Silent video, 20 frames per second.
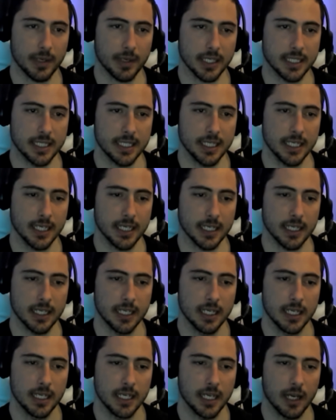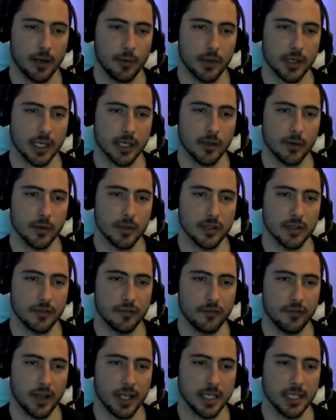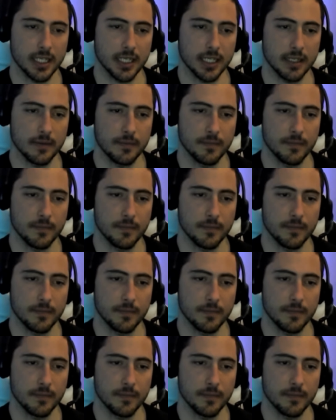king. And when I go to defend it...